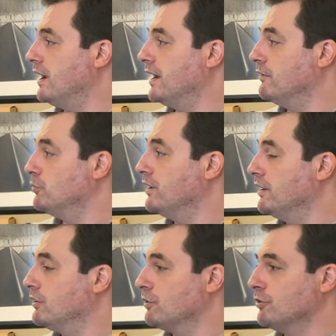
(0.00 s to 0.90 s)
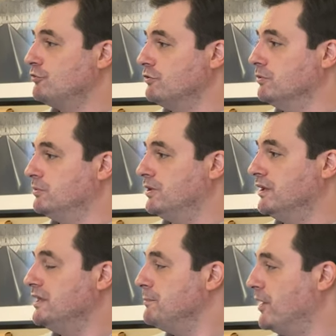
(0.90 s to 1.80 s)
I would encourage you
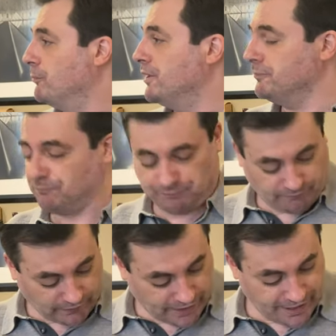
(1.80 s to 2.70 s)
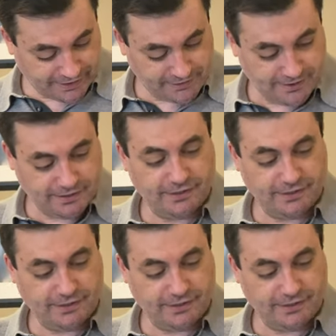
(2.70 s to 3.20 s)
to email me at